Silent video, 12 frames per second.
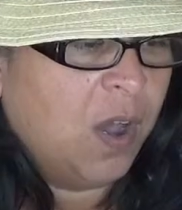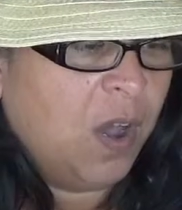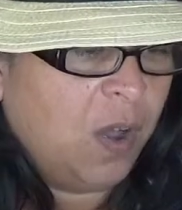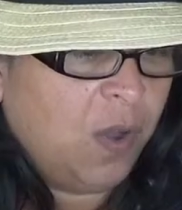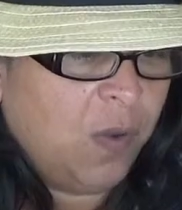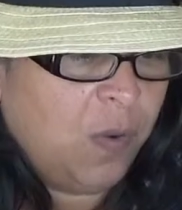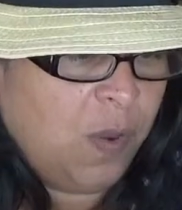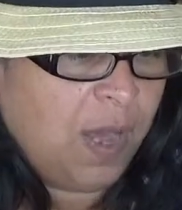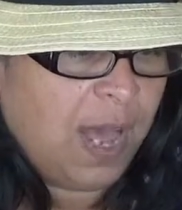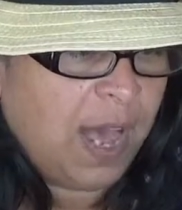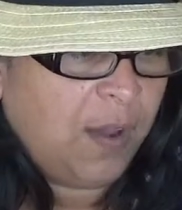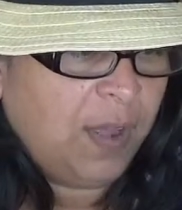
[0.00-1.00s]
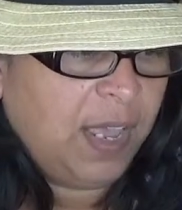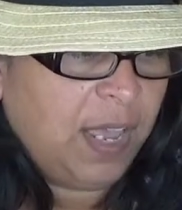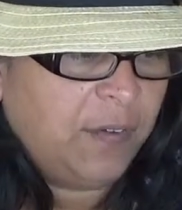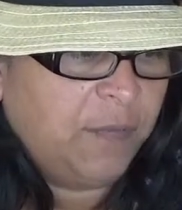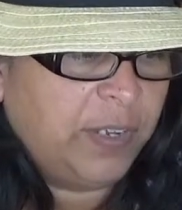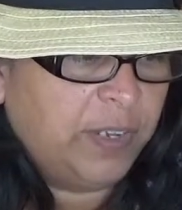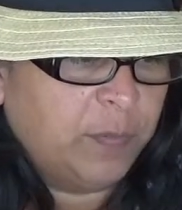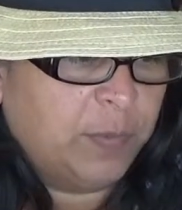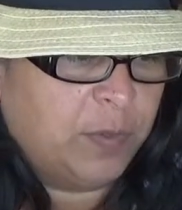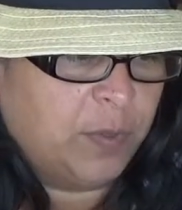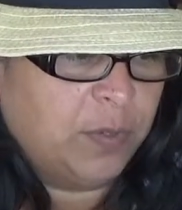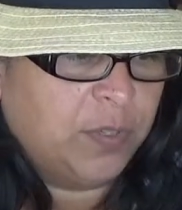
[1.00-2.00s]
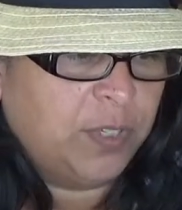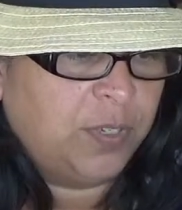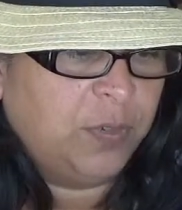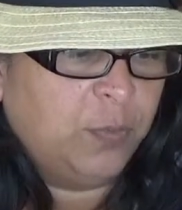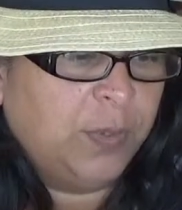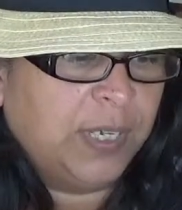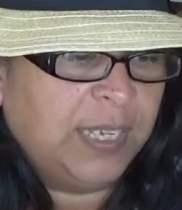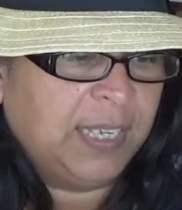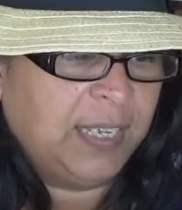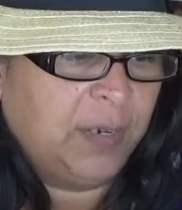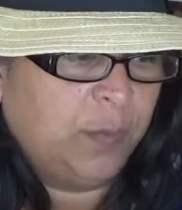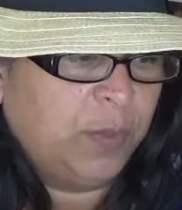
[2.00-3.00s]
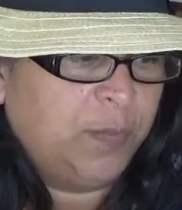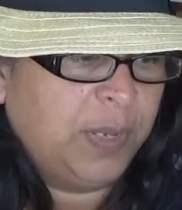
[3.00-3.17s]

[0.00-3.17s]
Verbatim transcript: Oh, how enviable to the wicked will